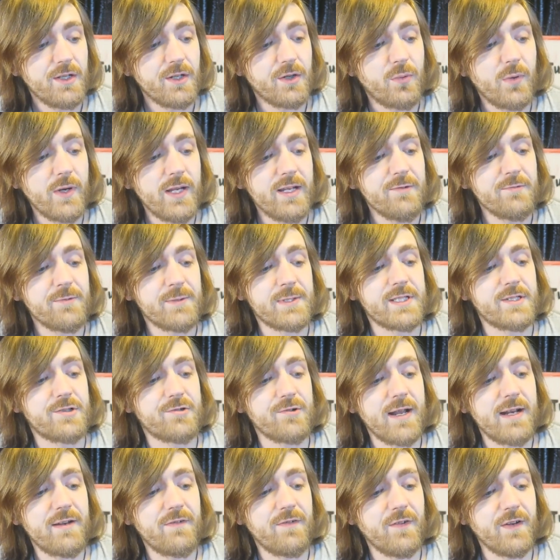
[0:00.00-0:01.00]
The queen
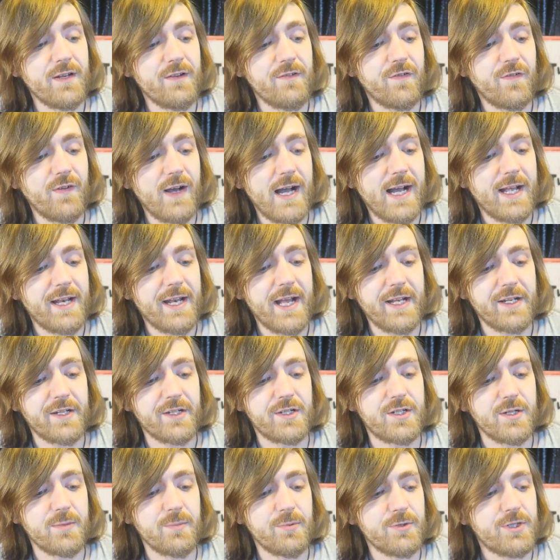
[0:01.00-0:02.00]
was dreadfully fat and
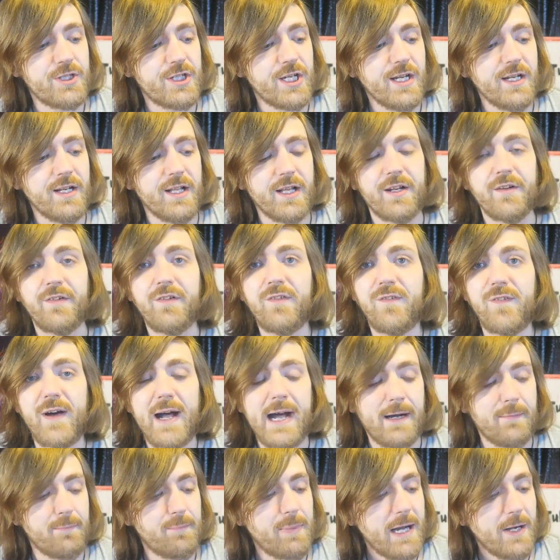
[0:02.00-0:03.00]
had a double chin and a
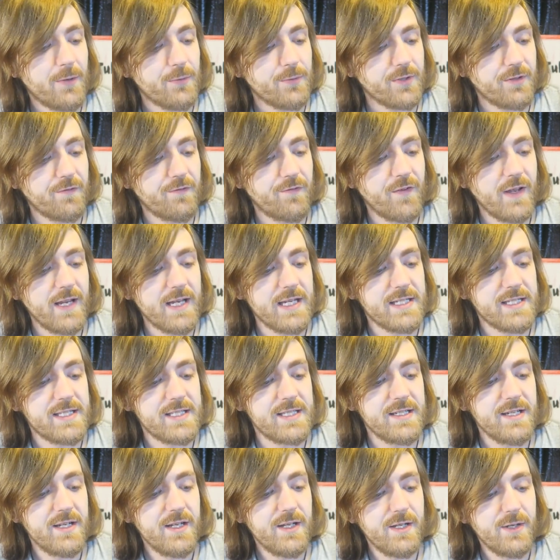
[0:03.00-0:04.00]
fat, powdered
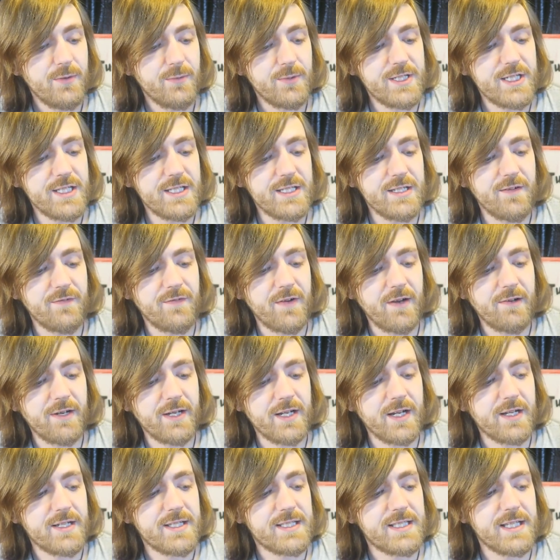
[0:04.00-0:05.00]
face, which isn't a
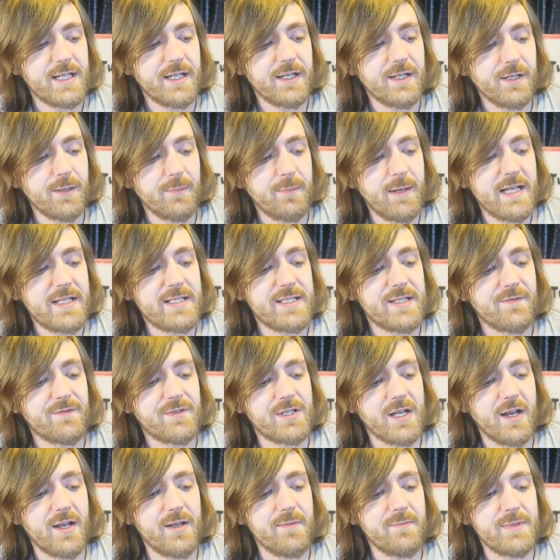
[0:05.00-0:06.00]
very nice thing at the best
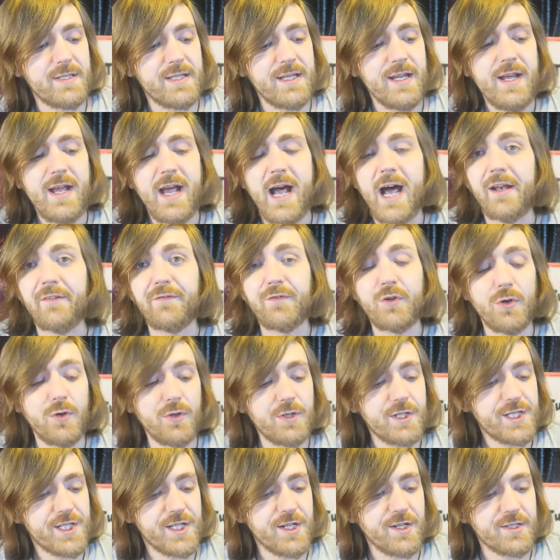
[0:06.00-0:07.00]
of times, and of
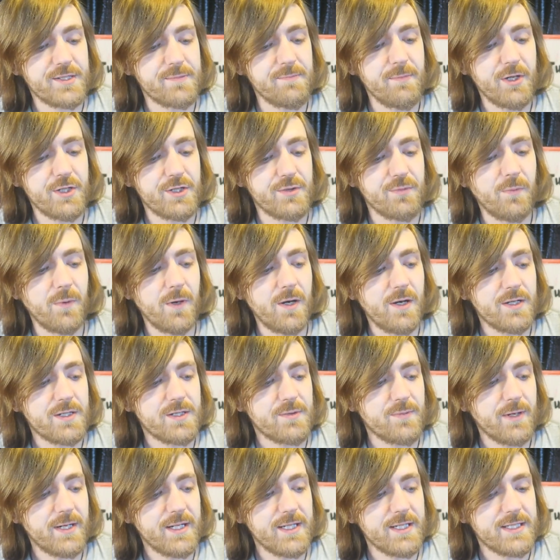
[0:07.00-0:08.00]
course looks much
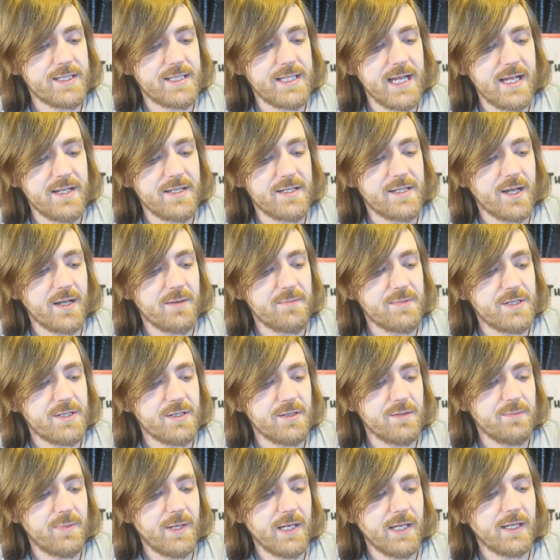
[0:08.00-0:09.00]
worse when it is ten times
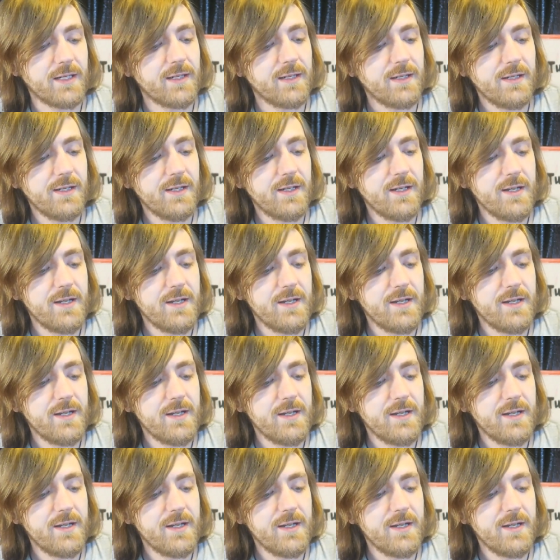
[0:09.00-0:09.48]
too big.